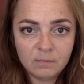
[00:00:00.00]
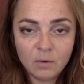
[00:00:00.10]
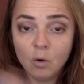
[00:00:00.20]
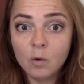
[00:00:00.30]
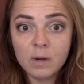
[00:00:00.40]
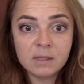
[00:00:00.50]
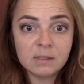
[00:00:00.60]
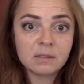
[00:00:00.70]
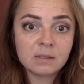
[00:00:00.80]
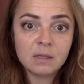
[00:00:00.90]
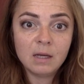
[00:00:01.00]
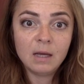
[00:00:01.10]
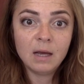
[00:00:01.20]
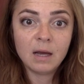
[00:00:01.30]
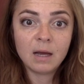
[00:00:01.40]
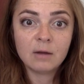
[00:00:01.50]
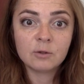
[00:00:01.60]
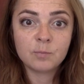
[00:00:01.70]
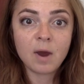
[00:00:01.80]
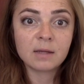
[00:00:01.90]
Always. I was
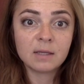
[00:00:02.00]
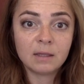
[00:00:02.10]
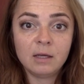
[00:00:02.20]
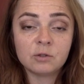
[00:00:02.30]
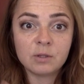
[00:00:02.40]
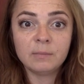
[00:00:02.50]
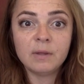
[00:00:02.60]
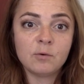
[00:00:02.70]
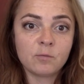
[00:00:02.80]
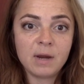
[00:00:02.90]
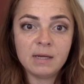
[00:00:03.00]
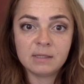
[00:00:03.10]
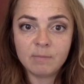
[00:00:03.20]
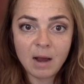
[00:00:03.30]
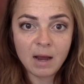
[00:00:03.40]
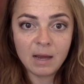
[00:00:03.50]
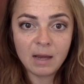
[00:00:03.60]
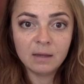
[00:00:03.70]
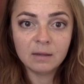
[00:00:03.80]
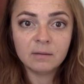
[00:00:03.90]
practically on some level raised
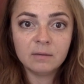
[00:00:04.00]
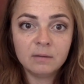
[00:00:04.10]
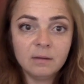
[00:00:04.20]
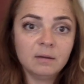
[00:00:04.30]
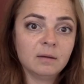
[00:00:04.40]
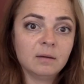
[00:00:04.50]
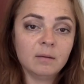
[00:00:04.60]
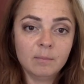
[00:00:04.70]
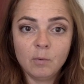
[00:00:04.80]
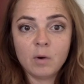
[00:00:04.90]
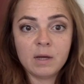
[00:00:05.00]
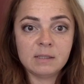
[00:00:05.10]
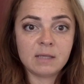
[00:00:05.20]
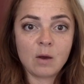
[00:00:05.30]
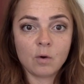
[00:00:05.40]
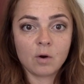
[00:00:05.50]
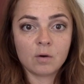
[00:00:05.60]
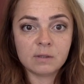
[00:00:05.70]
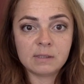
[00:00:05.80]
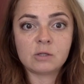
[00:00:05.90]
by boys that
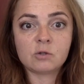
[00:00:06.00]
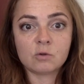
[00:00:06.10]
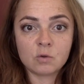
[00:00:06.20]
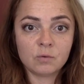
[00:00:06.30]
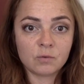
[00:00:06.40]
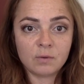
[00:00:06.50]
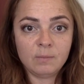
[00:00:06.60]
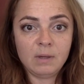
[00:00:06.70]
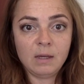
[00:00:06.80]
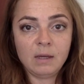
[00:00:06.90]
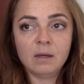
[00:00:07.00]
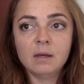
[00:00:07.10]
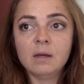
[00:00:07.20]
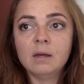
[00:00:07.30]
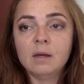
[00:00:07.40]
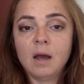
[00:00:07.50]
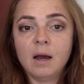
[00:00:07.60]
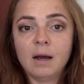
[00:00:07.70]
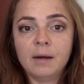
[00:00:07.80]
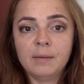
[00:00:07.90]
were 6 years older than me,
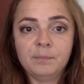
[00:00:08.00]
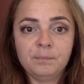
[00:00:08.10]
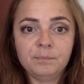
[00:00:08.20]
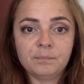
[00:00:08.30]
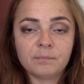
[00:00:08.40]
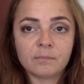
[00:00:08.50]
from